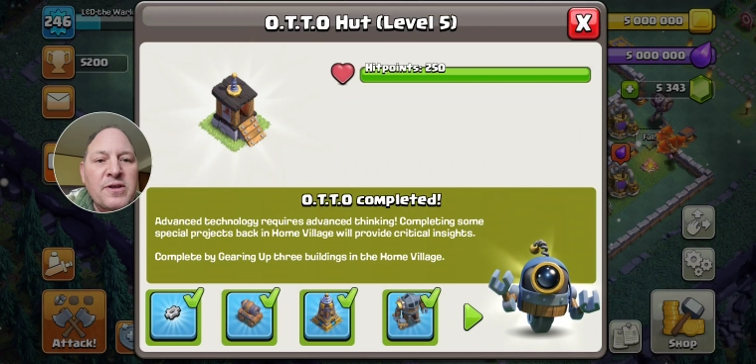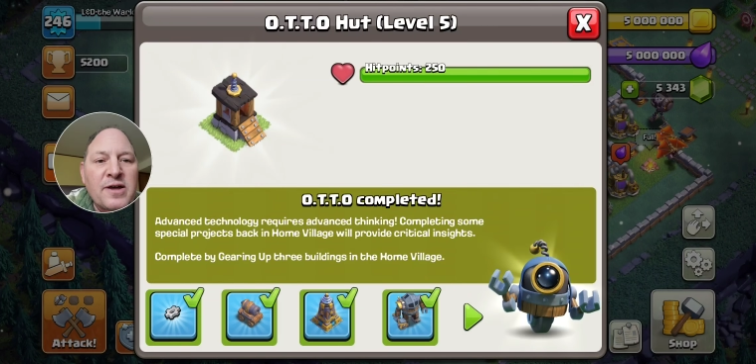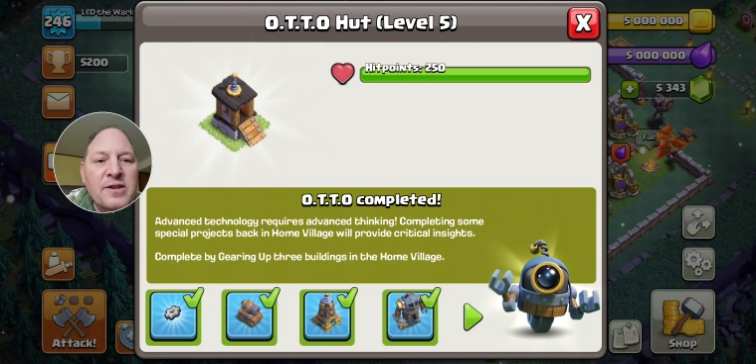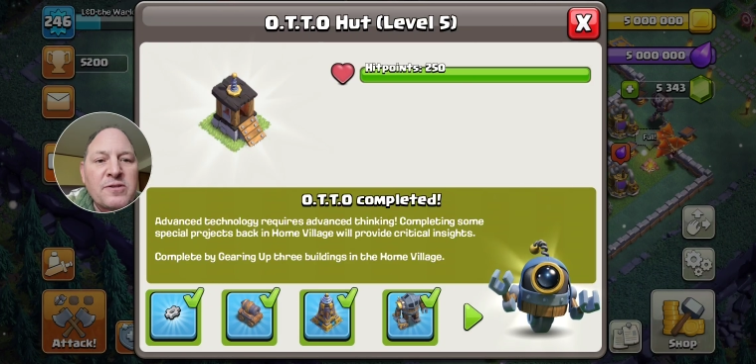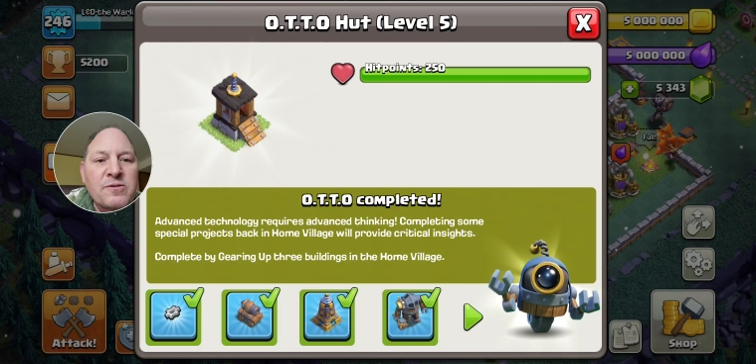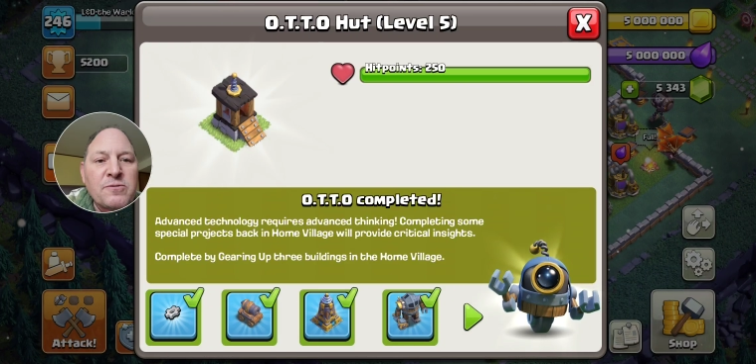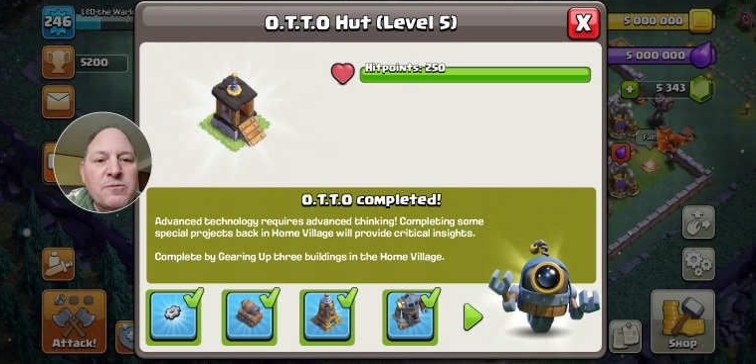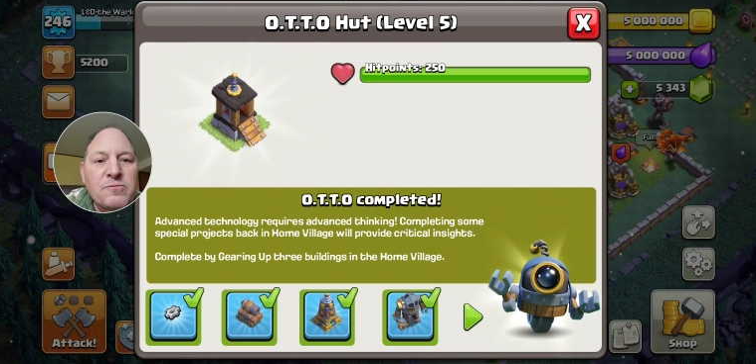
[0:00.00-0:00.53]
you got
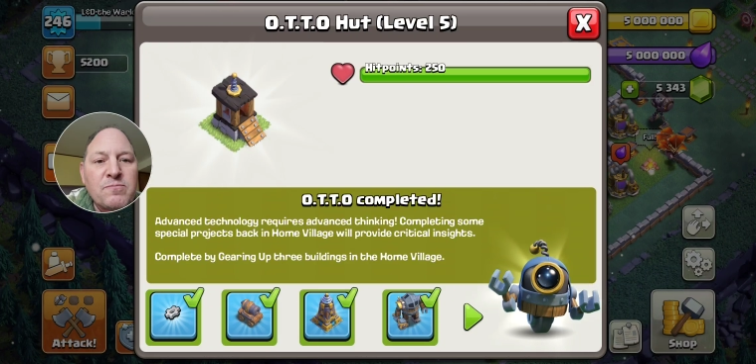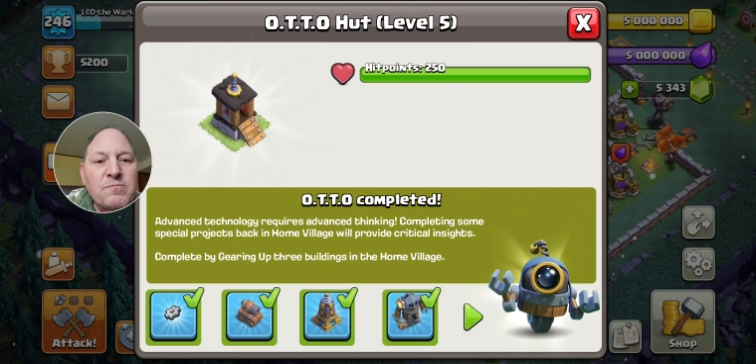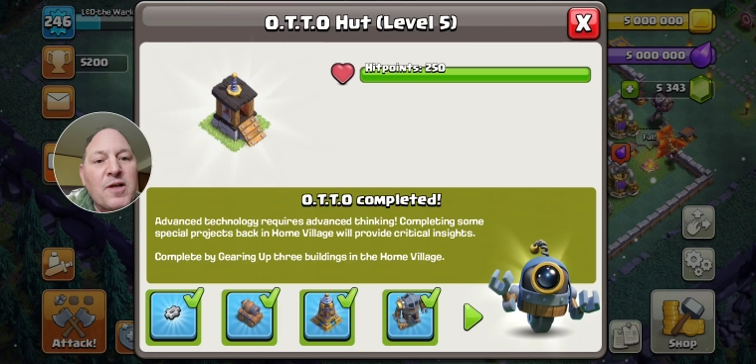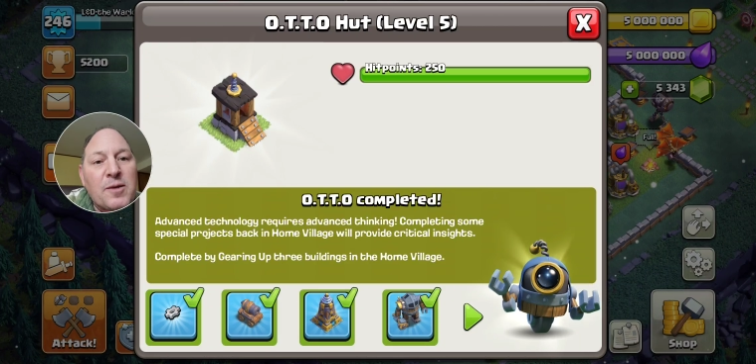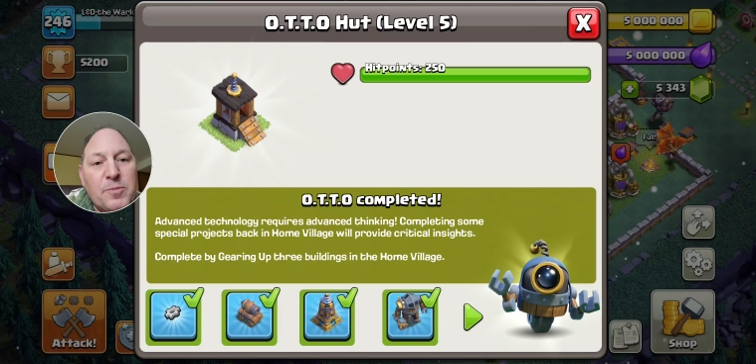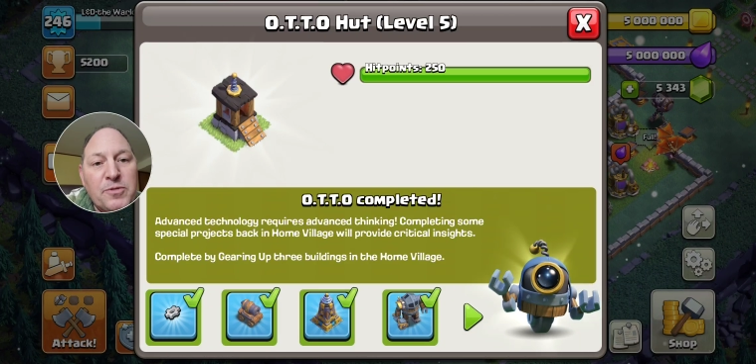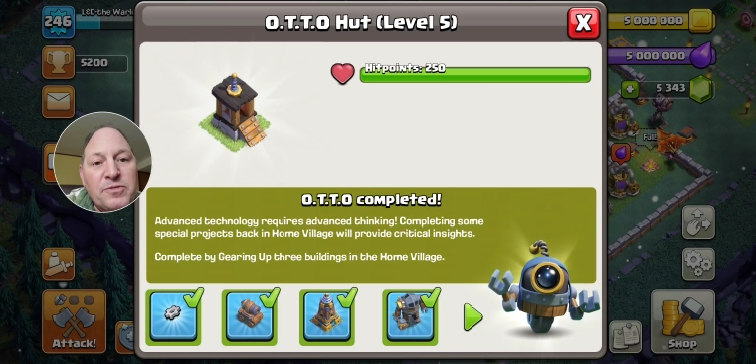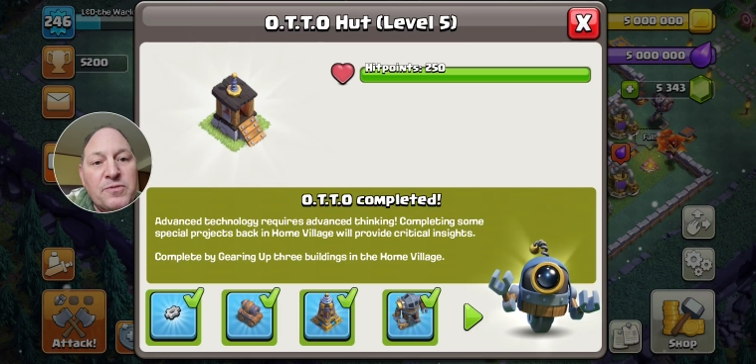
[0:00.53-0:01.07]
to do
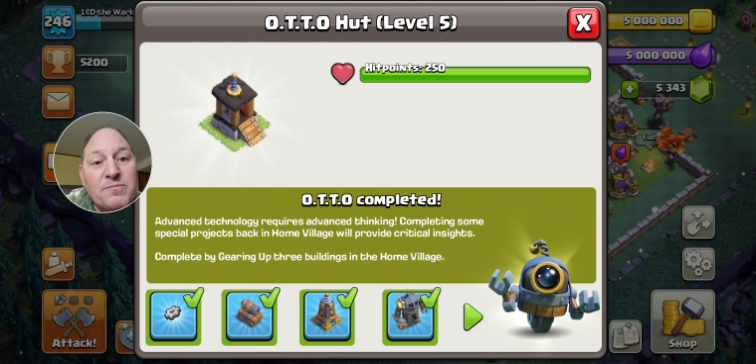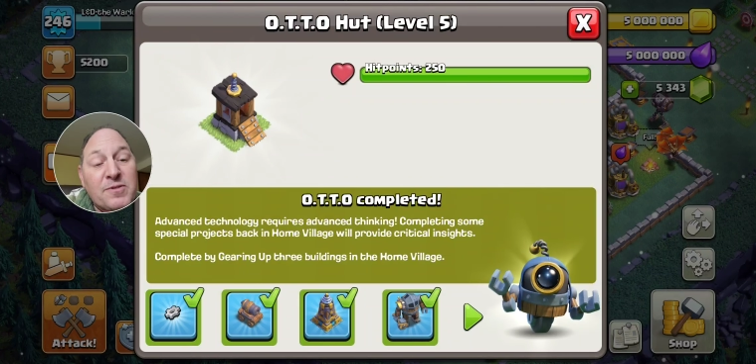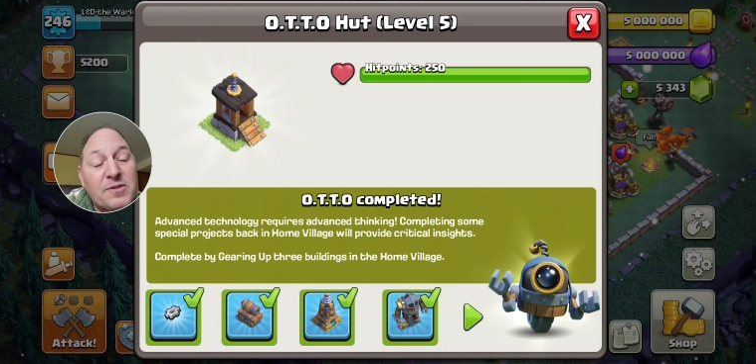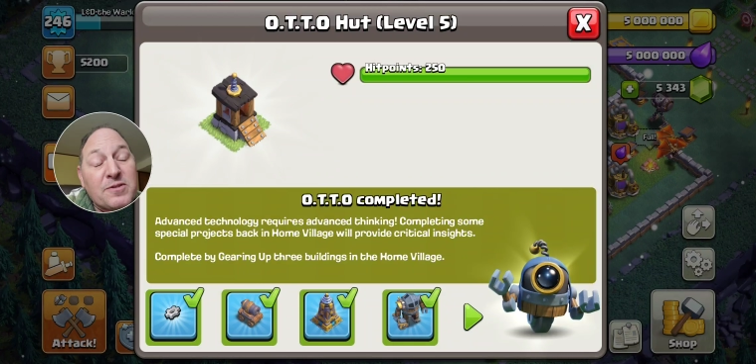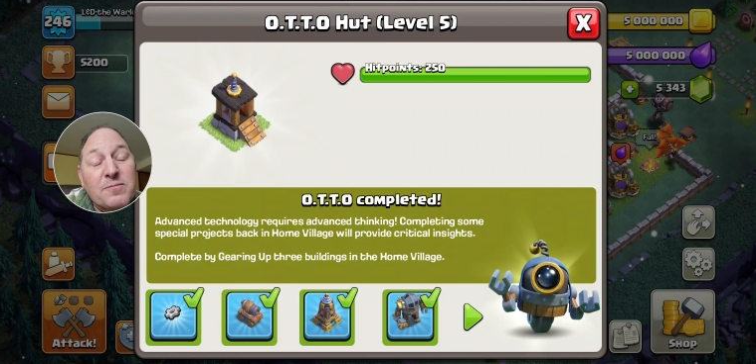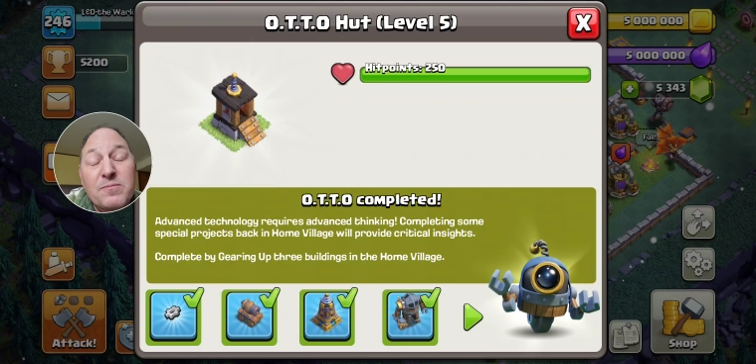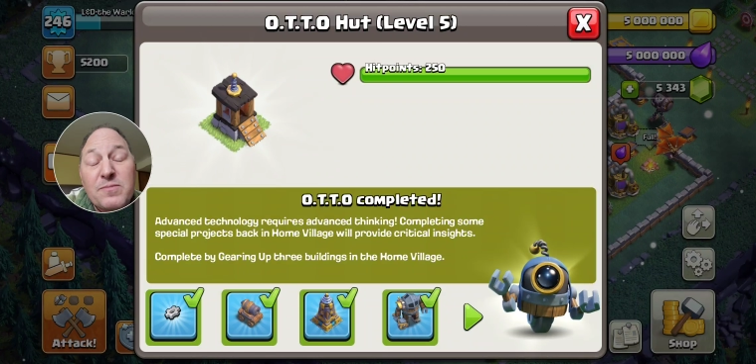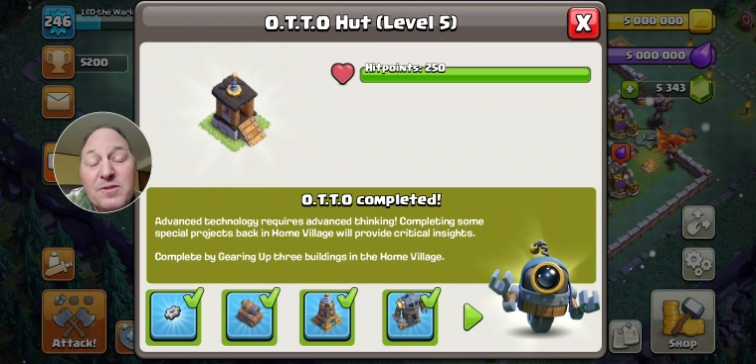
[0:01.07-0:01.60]
a couple,
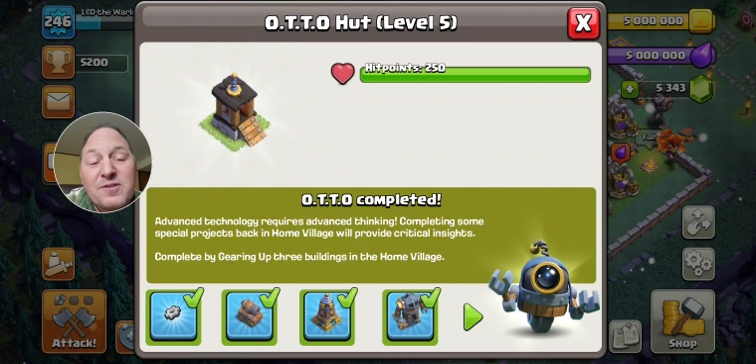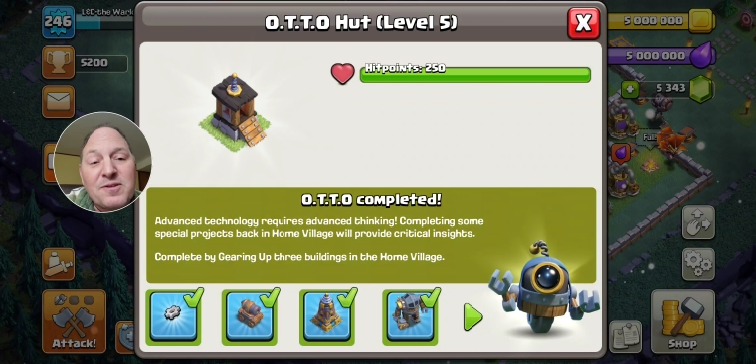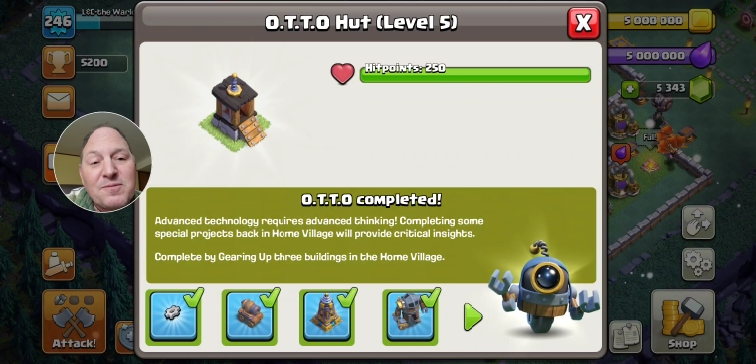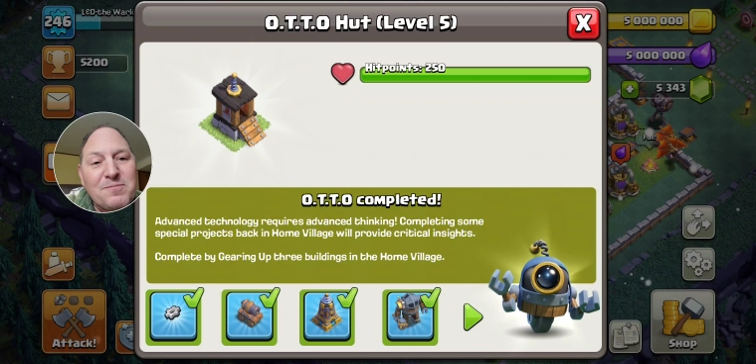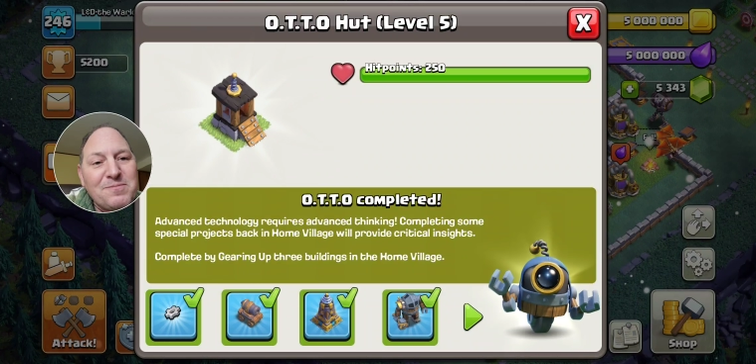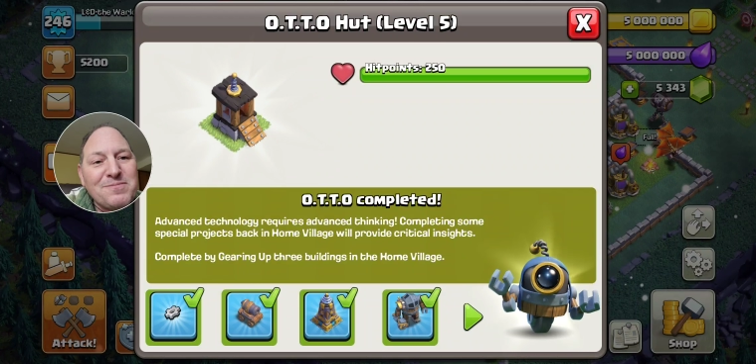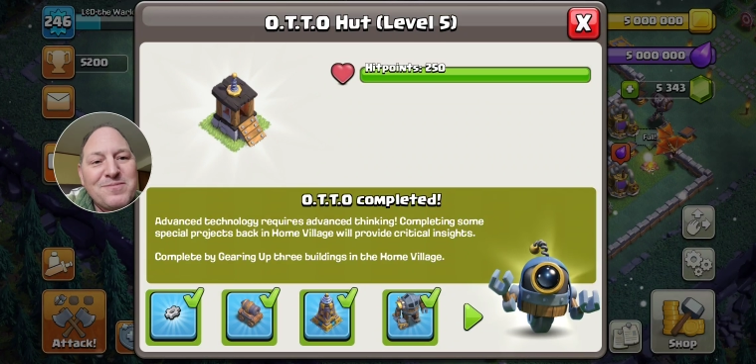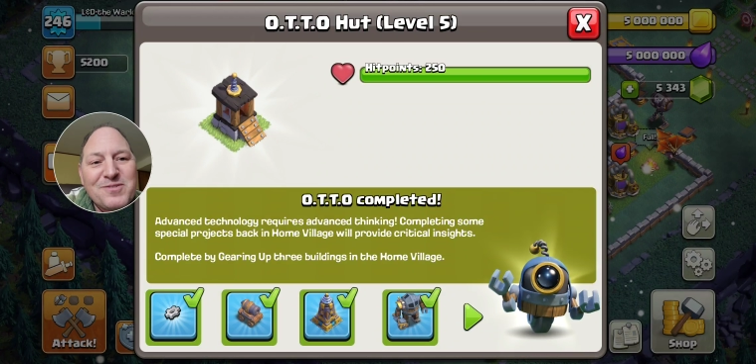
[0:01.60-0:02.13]
some,
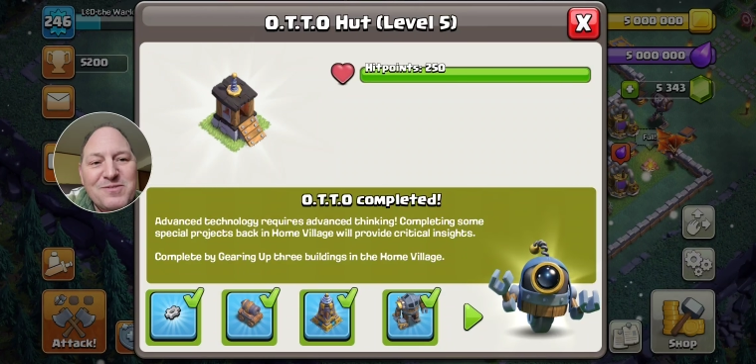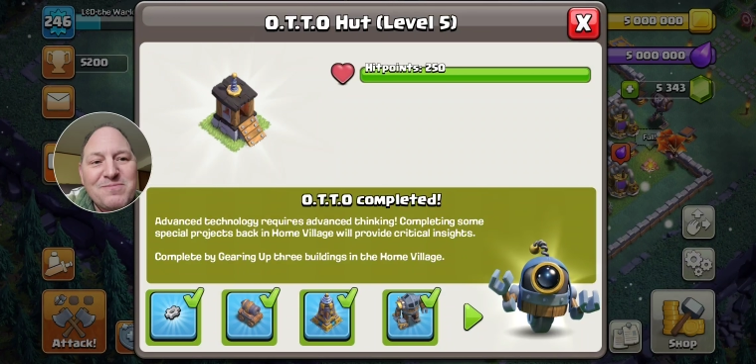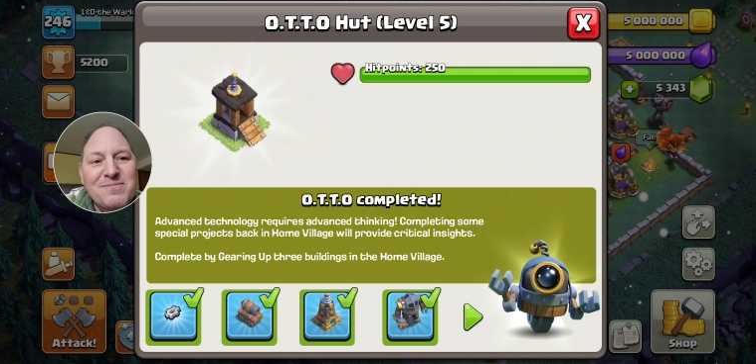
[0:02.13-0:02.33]
some,